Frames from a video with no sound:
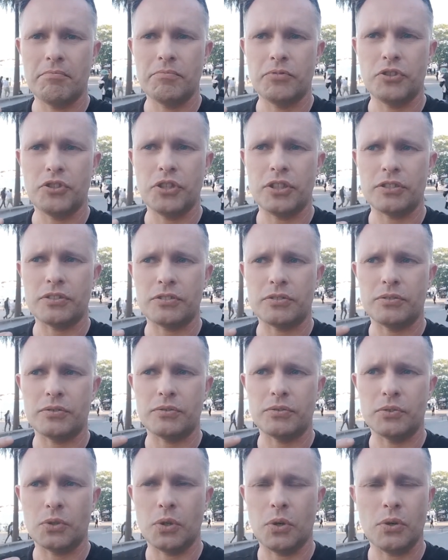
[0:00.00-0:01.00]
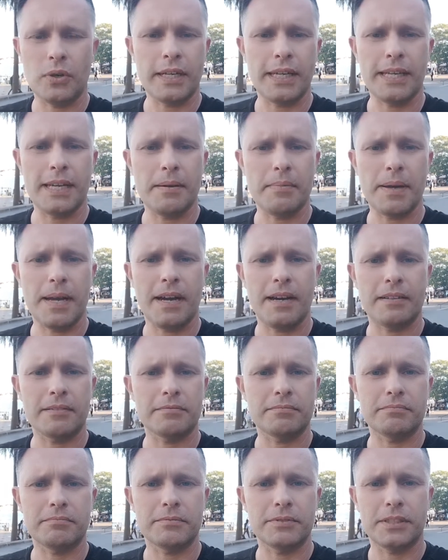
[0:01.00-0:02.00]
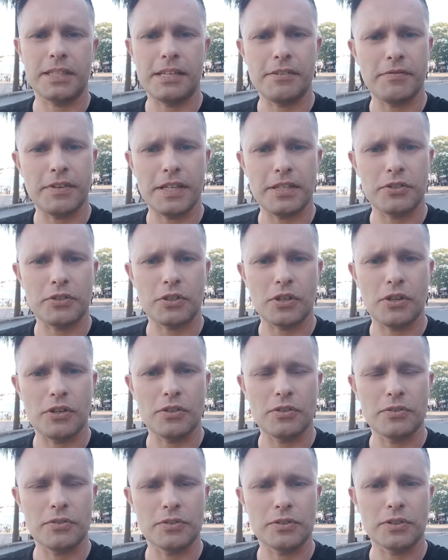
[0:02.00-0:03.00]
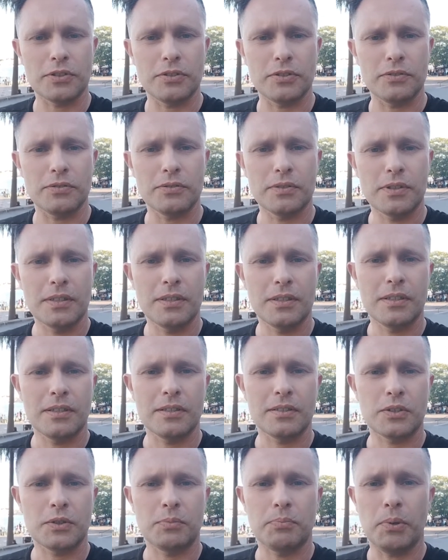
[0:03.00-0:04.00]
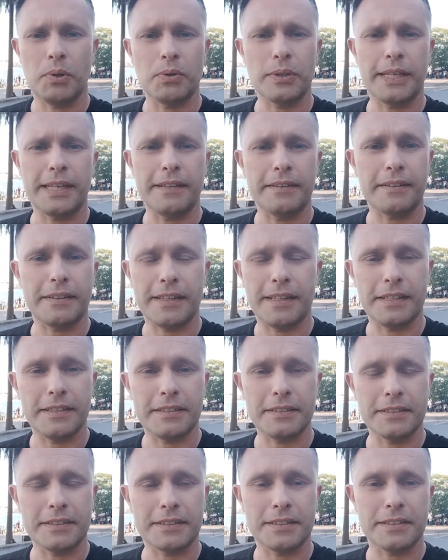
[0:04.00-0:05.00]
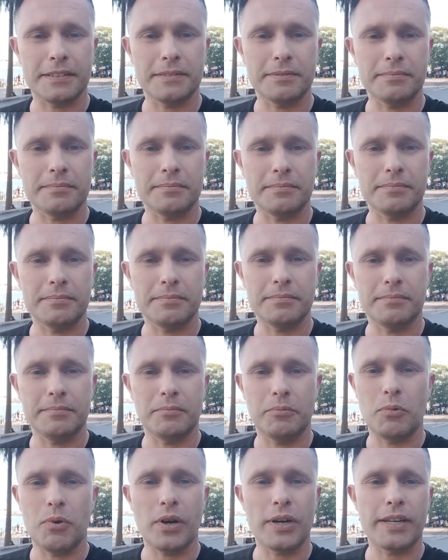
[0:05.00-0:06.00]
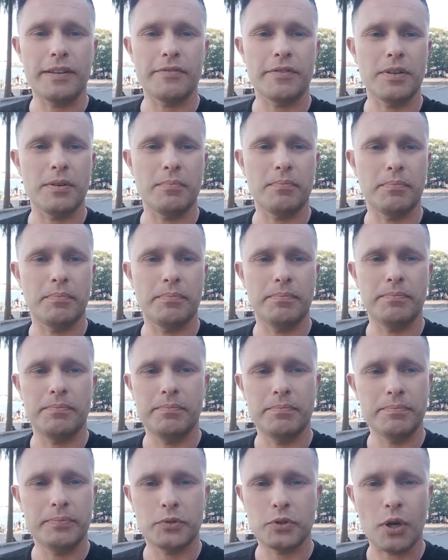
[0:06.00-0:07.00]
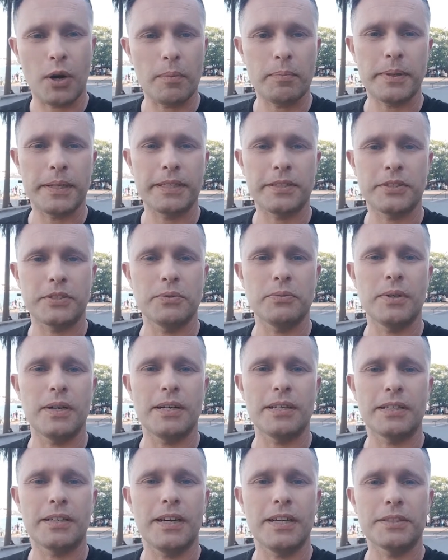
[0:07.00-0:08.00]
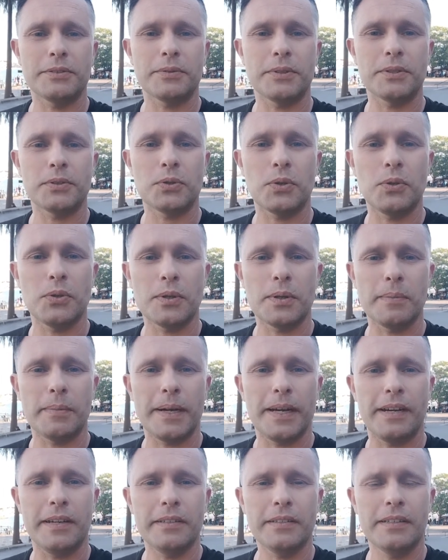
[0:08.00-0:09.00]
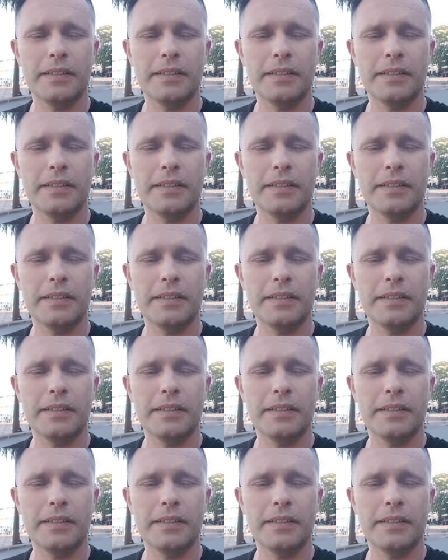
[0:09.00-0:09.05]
just talking about TV shows and sporting things and whatever topics you guys want to talk about,